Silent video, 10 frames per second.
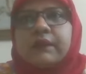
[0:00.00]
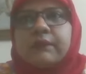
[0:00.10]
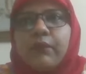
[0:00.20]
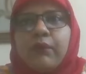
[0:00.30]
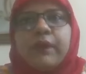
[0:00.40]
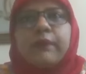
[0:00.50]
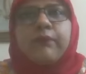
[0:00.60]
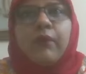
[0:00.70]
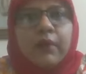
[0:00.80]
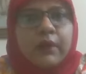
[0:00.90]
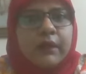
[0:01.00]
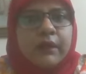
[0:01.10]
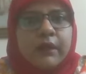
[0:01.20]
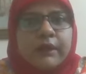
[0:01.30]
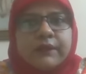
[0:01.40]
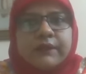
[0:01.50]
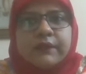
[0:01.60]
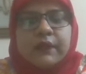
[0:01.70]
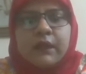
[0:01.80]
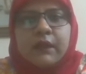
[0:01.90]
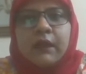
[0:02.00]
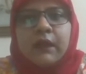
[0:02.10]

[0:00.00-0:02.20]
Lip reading: more important, is a